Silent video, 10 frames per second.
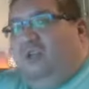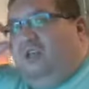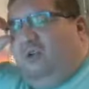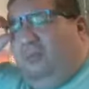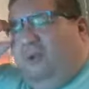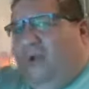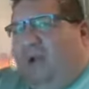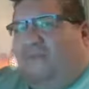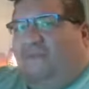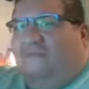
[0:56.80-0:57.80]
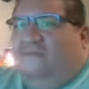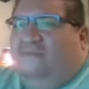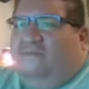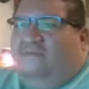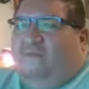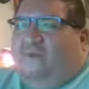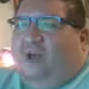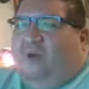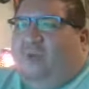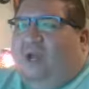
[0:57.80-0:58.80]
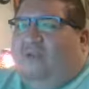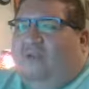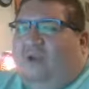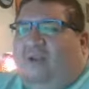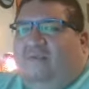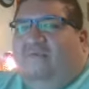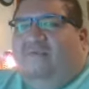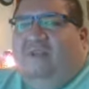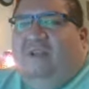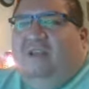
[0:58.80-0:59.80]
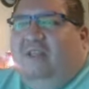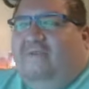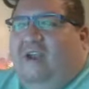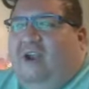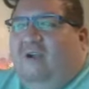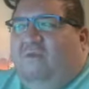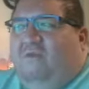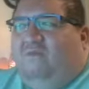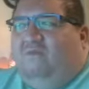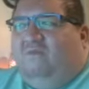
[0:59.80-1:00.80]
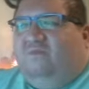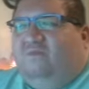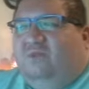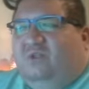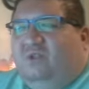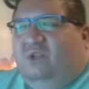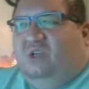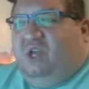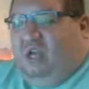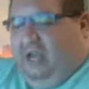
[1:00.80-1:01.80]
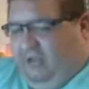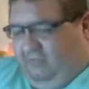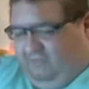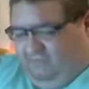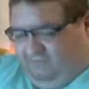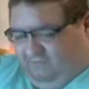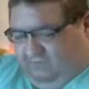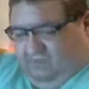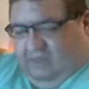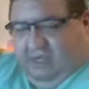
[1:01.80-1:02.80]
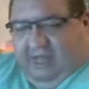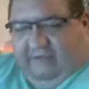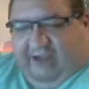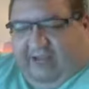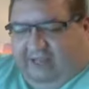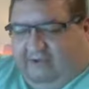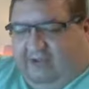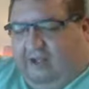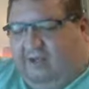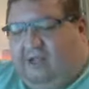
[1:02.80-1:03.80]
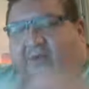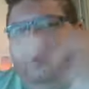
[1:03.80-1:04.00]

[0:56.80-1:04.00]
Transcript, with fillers: you'll be ready for for fall weather and the, the fair. Now, I've got those also